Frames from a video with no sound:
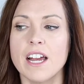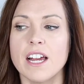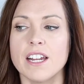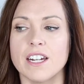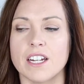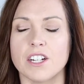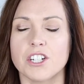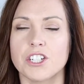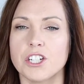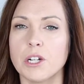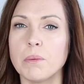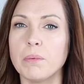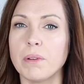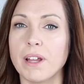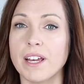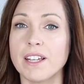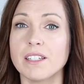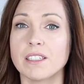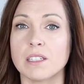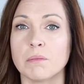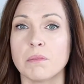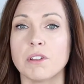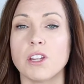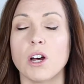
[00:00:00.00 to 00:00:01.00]
Now she'll play
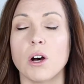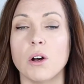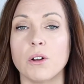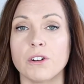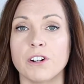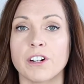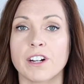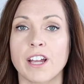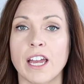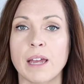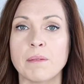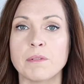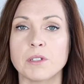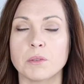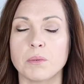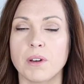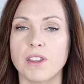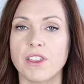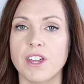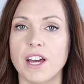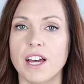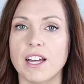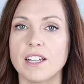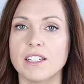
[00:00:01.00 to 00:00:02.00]
some of the older games
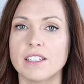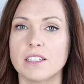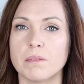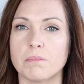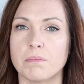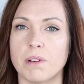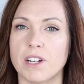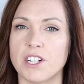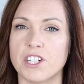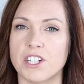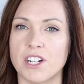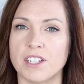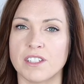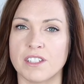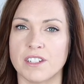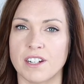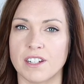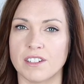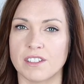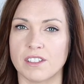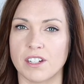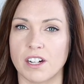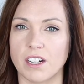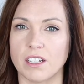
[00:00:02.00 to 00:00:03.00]
with us, but she doesn't
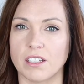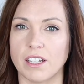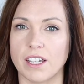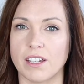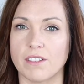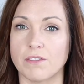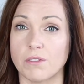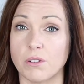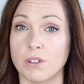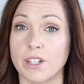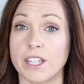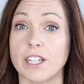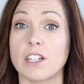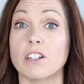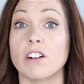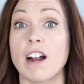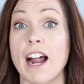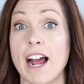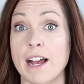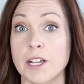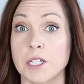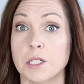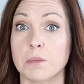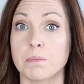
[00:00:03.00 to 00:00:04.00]
necessarily fully
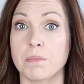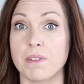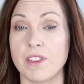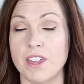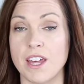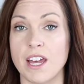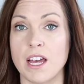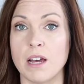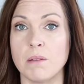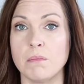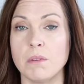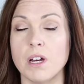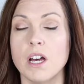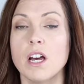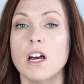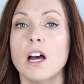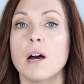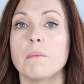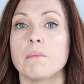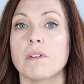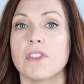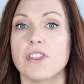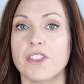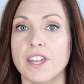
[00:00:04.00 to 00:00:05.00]
grasp them,
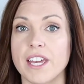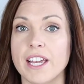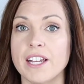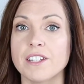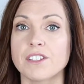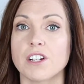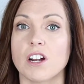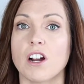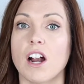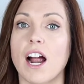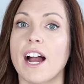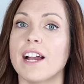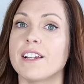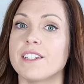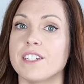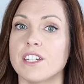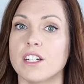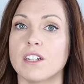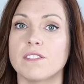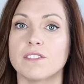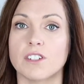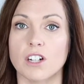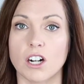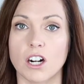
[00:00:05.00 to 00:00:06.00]
but these are
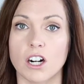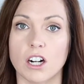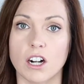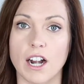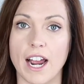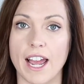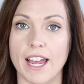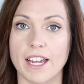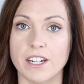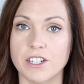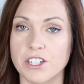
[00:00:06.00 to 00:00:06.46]
ideal for her age.